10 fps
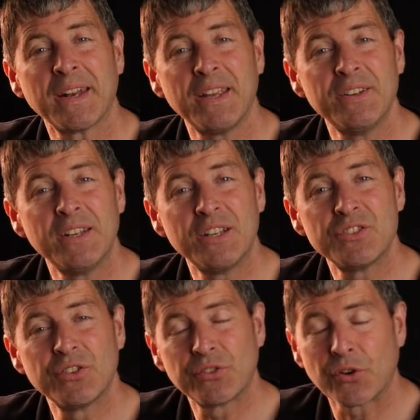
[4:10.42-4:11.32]
at 18
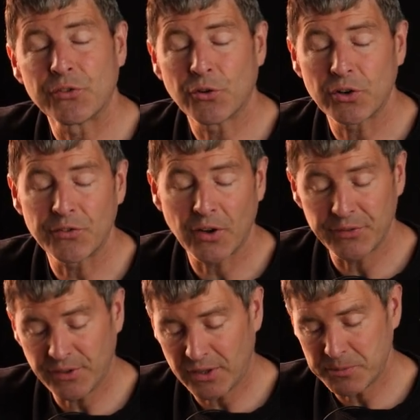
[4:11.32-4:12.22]
inches or
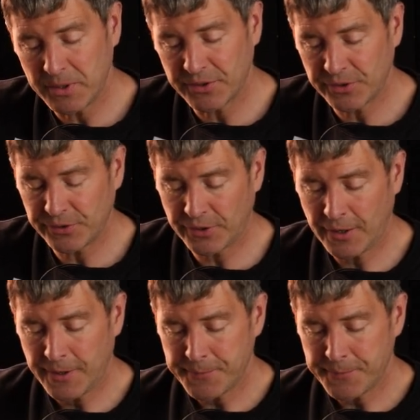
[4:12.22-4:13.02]
45 centimeters,